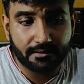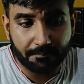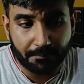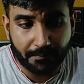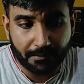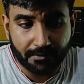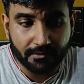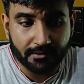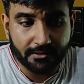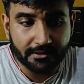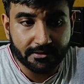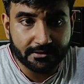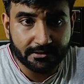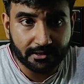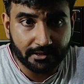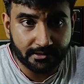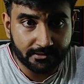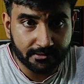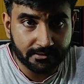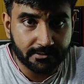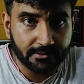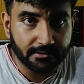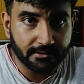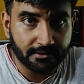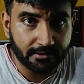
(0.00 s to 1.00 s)
the penalty
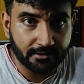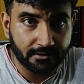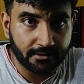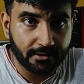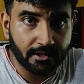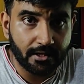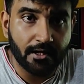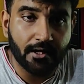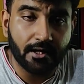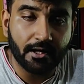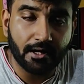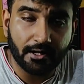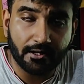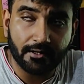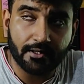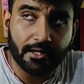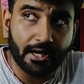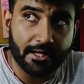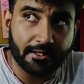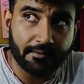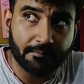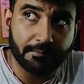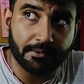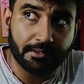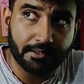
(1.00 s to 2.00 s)
charges in India are
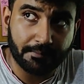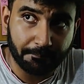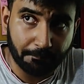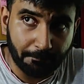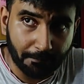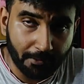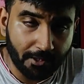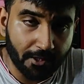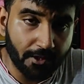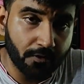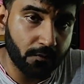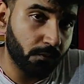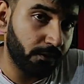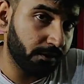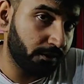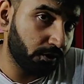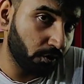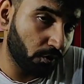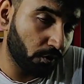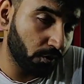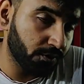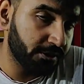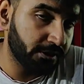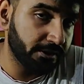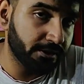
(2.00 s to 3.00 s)
at par
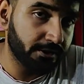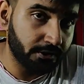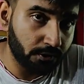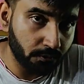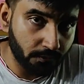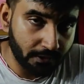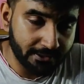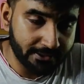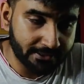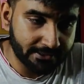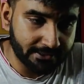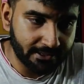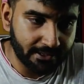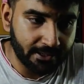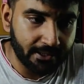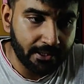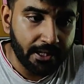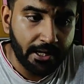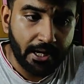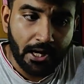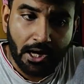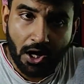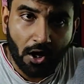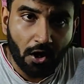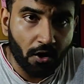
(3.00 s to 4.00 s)
with those in USA.